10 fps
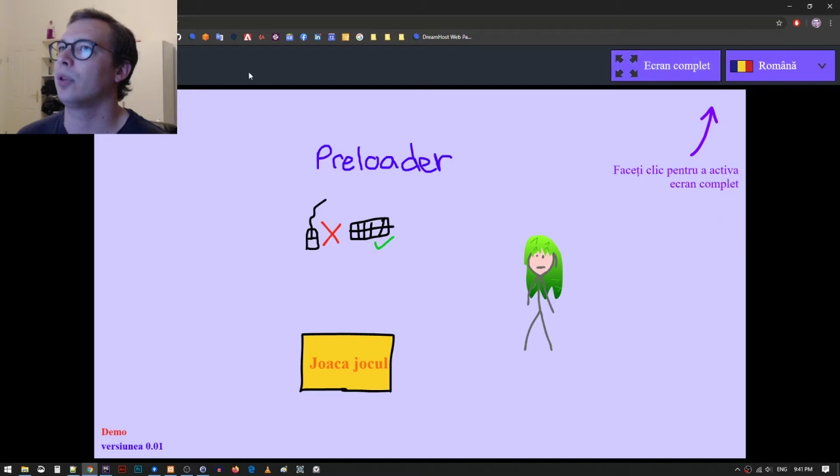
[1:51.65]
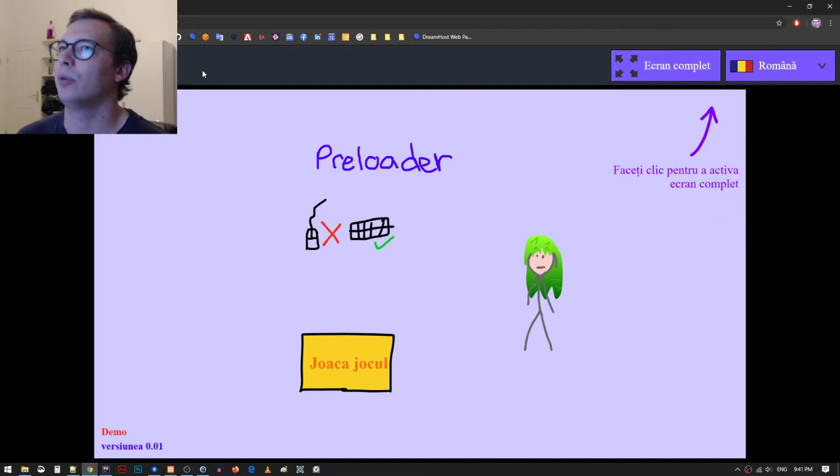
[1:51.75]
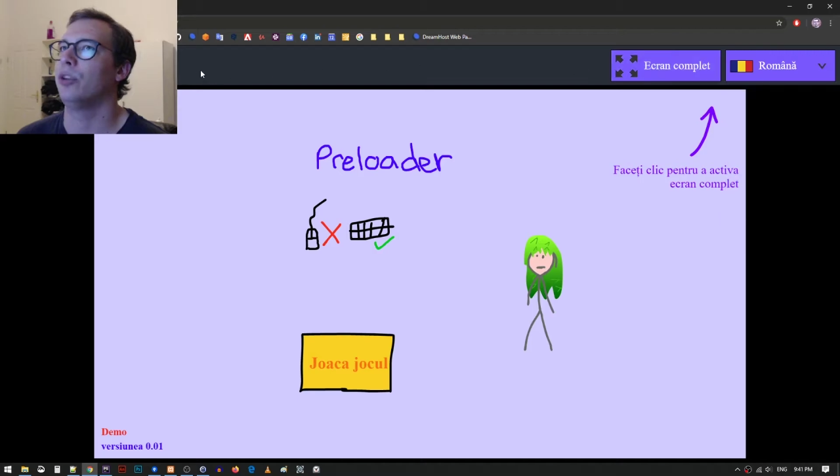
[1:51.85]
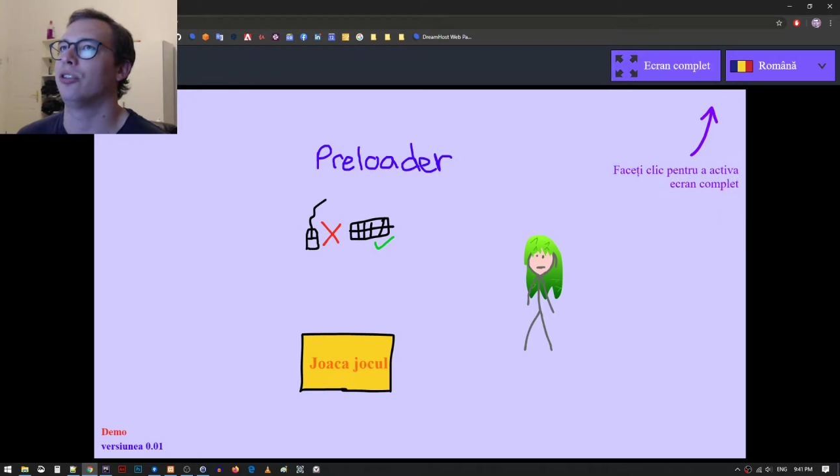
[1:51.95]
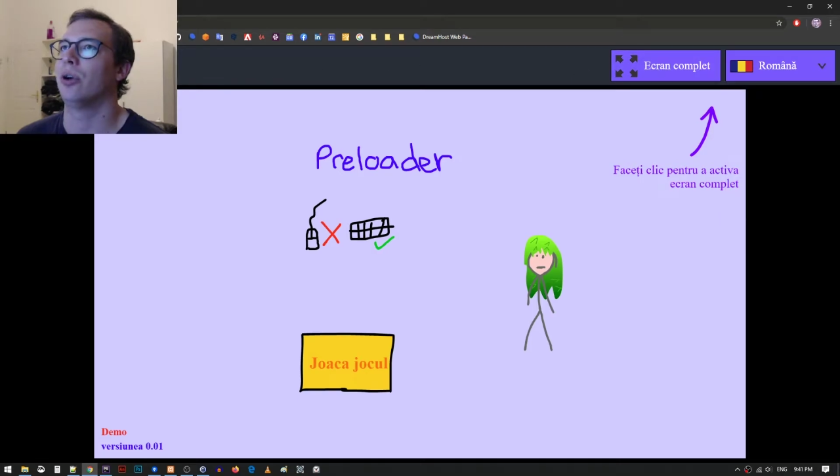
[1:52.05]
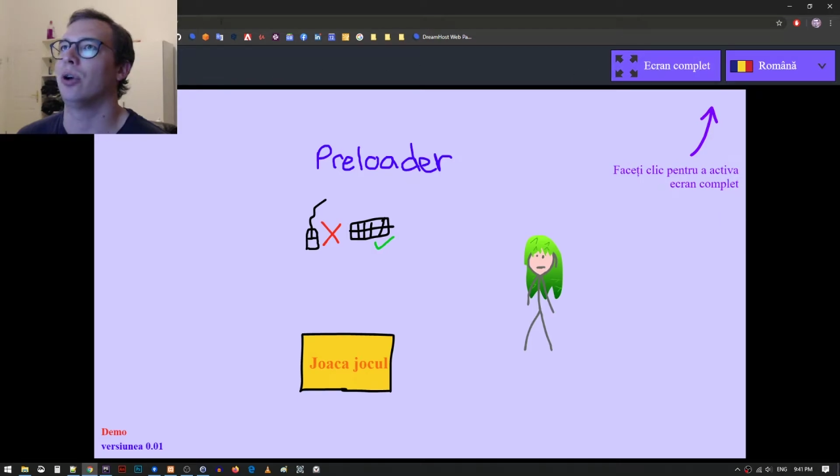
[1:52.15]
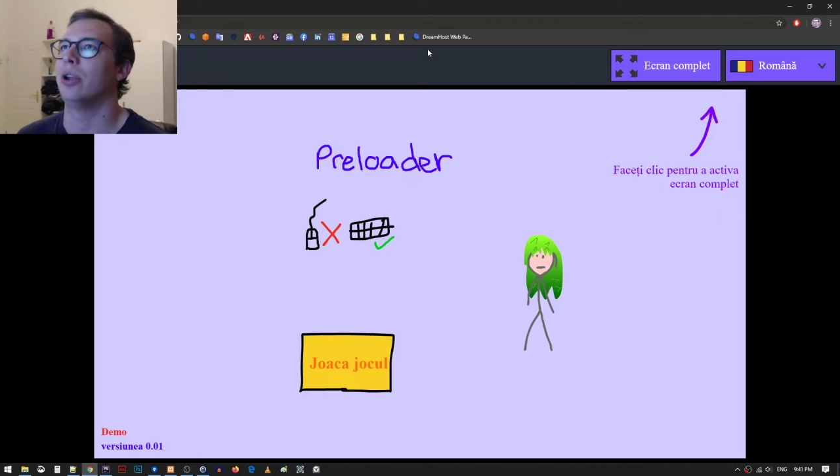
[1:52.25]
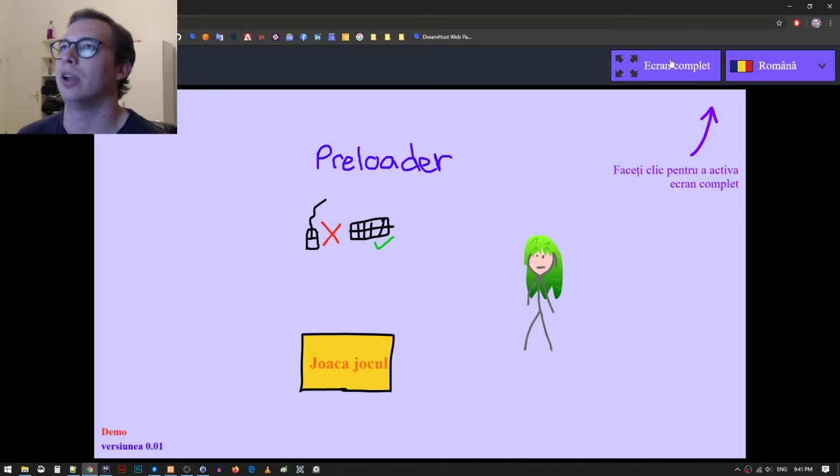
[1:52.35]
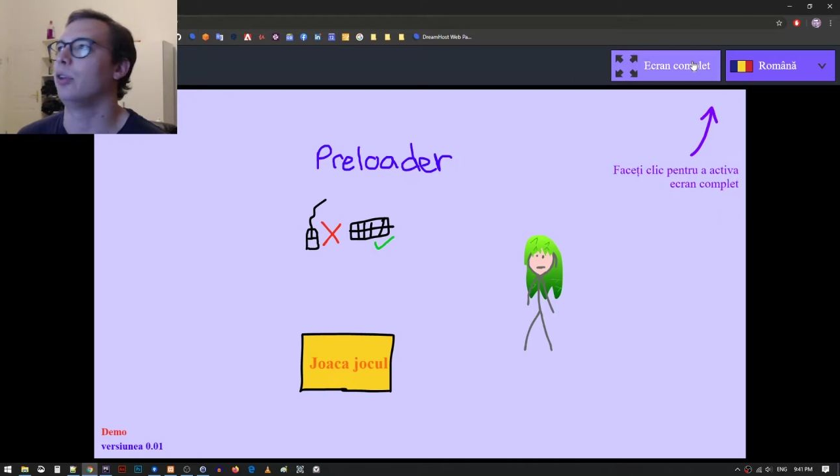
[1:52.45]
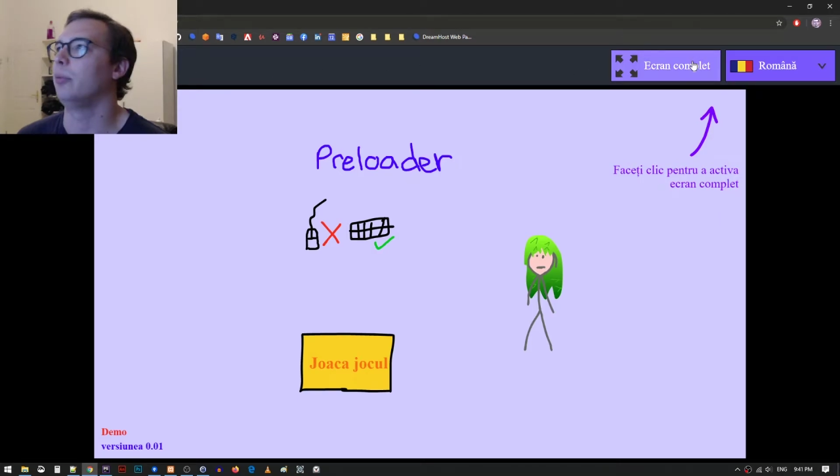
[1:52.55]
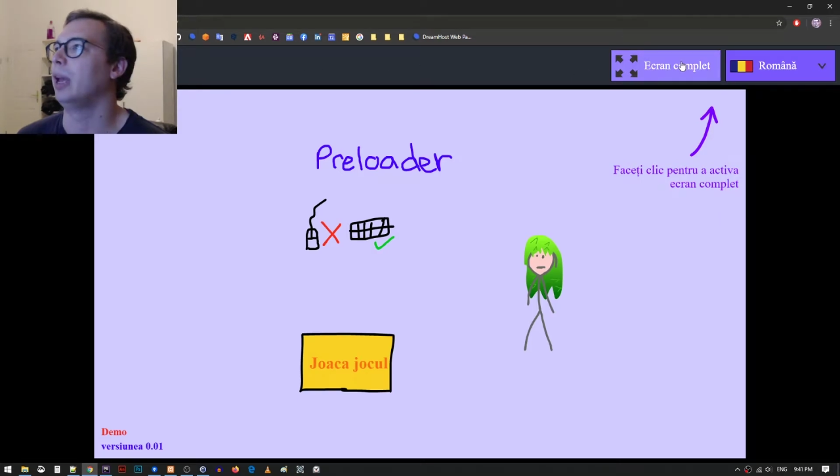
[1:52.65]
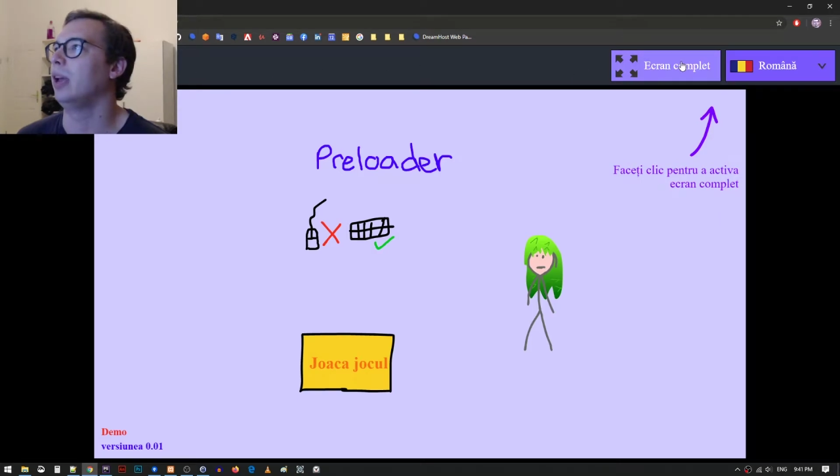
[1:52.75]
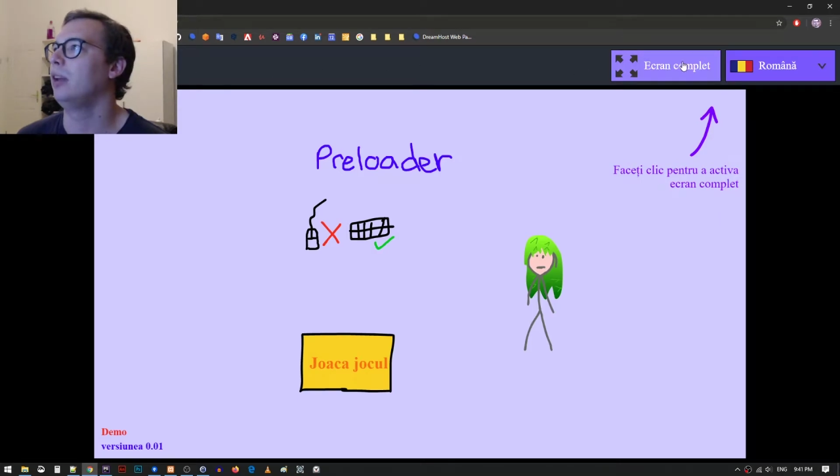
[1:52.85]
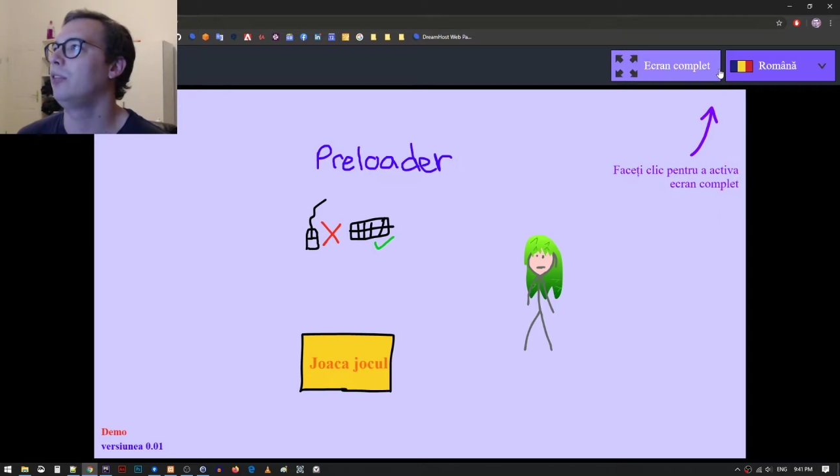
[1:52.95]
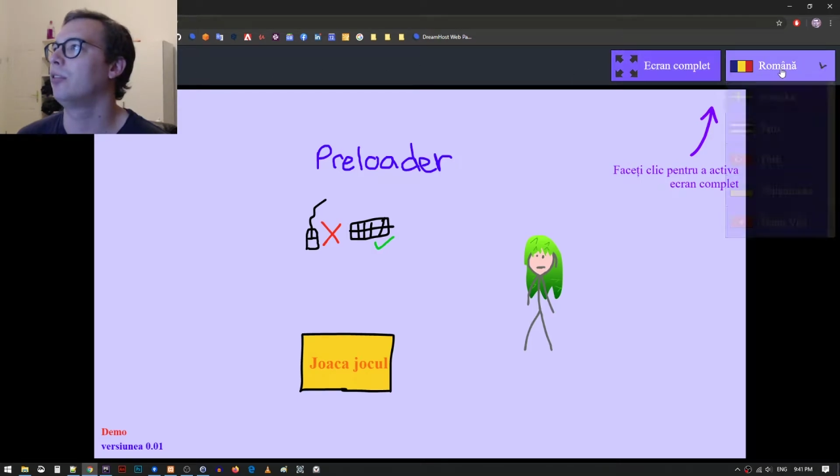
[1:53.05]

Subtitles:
which are on every page.